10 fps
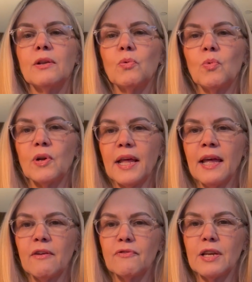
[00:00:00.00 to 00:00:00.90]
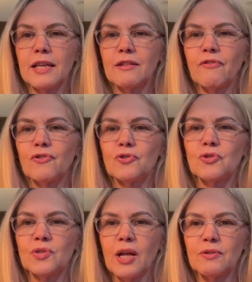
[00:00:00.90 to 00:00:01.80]
what I have knit for
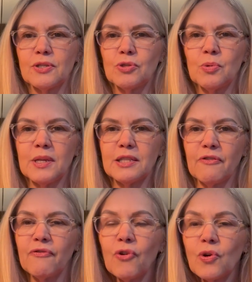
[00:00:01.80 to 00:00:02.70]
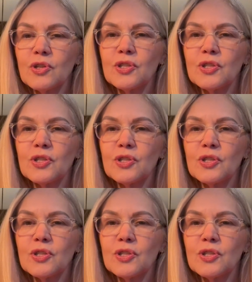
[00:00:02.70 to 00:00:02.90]
2024.